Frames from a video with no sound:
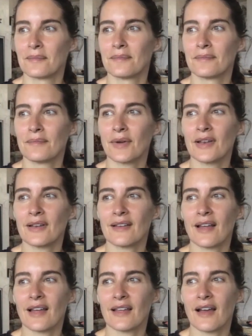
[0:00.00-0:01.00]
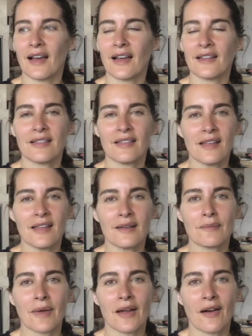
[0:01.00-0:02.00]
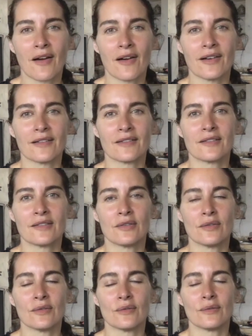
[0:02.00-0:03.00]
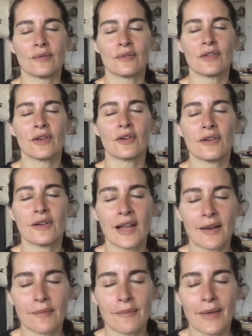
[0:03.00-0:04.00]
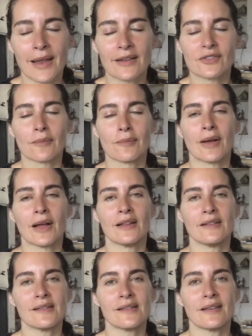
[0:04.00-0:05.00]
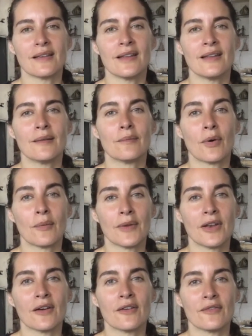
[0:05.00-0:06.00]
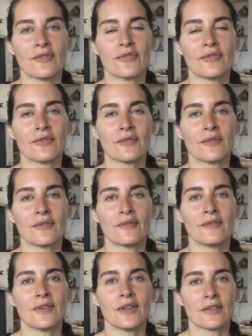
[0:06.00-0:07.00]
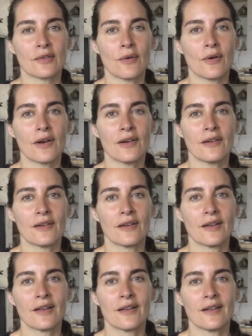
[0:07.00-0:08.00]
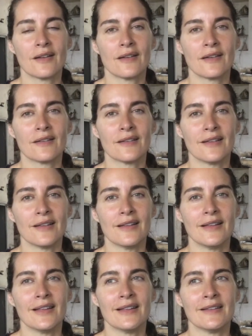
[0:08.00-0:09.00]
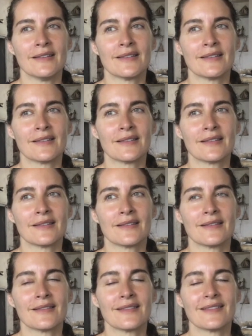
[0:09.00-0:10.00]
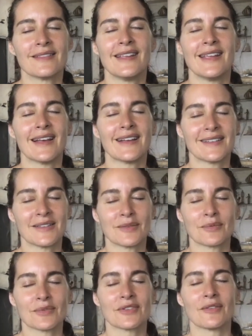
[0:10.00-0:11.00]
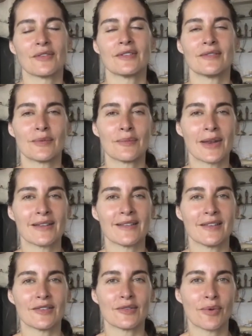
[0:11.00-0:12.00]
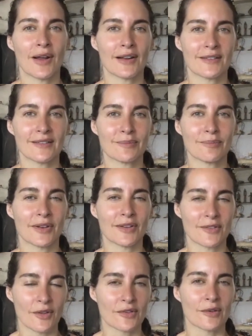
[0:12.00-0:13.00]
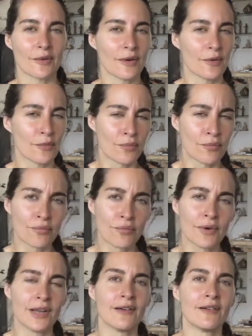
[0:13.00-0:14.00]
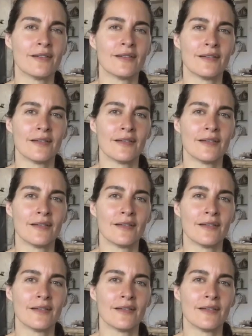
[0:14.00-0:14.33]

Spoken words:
But I think in my heart, to learn how to manage our minds in the moment of discord is, yes, it's a result of your meditation practice, but it's also a real